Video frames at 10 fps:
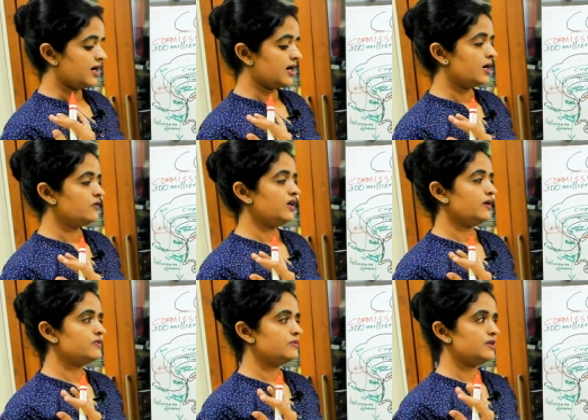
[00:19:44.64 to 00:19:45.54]
Uh, we
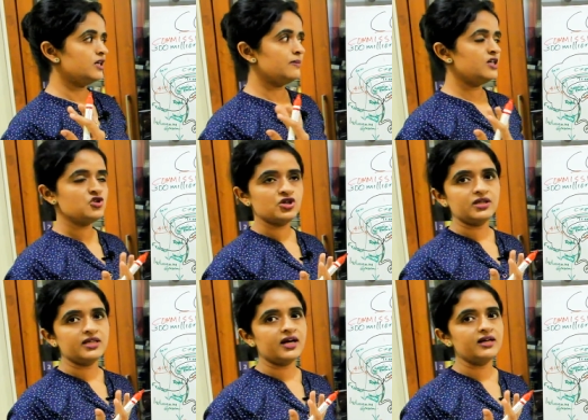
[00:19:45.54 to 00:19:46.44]
have
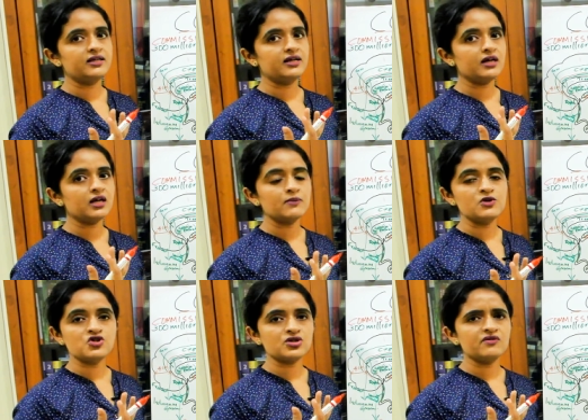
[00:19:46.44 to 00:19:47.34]
mentioned that there are
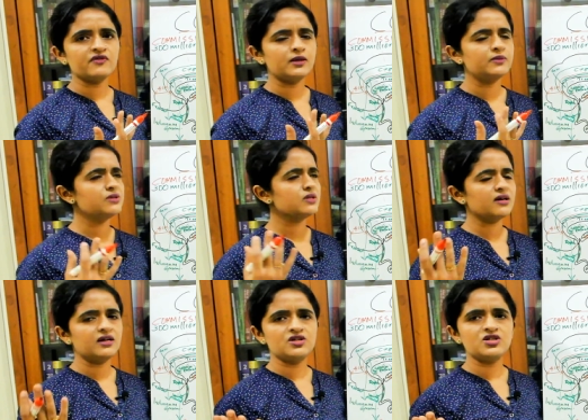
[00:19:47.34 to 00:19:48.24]
commissural fibers
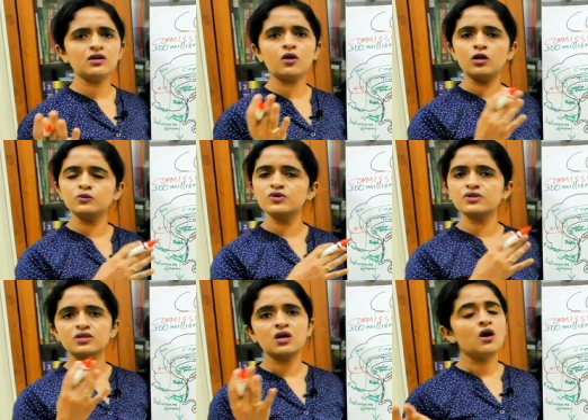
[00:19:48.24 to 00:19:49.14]
connecting
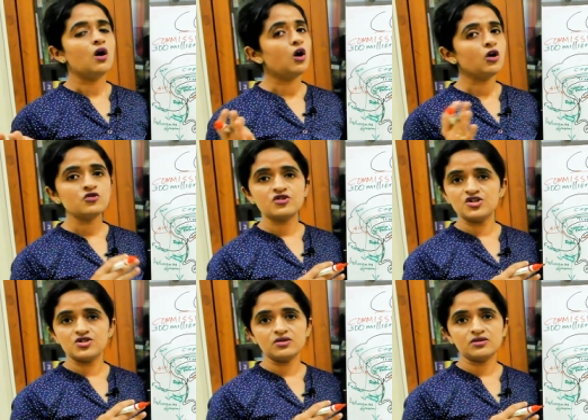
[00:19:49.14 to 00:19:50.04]
almost all
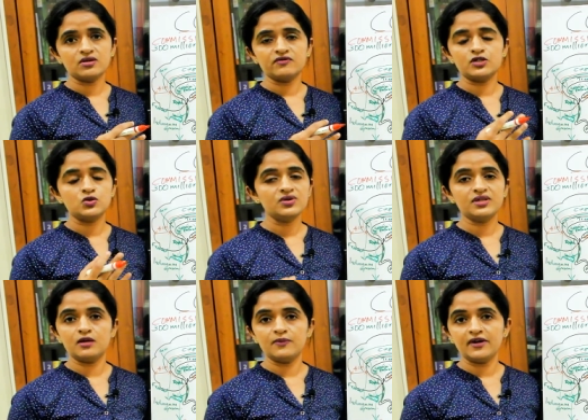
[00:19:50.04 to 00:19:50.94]
regions of the two
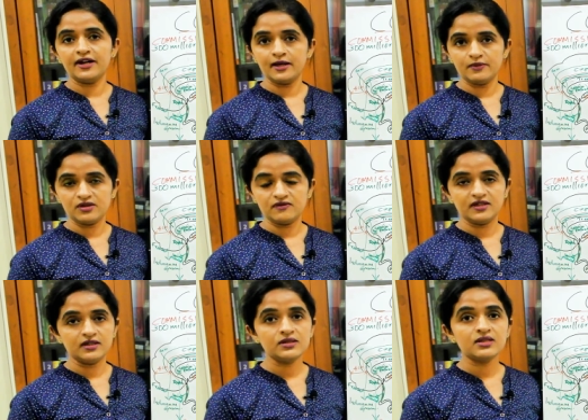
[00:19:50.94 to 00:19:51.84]
cerebral
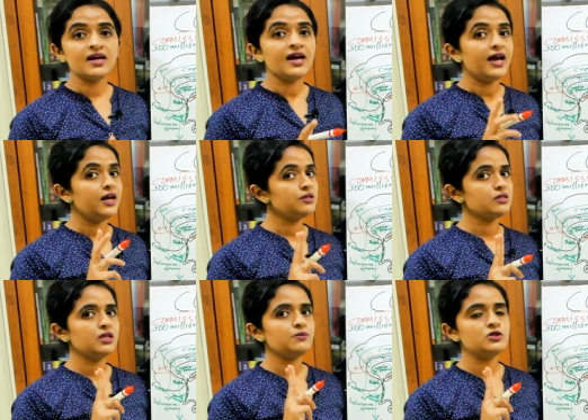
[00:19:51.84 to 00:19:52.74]
hemispheres
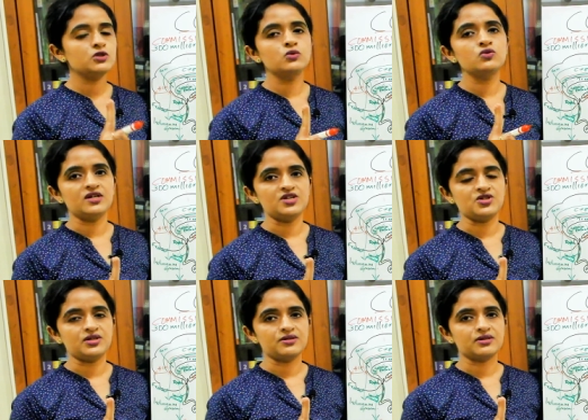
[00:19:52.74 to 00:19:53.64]
except two
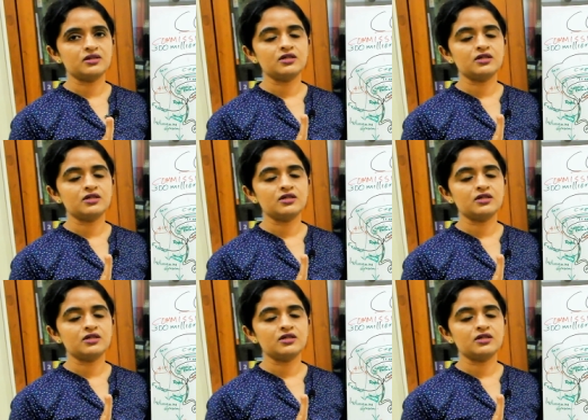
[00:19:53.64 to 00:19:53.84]
regions.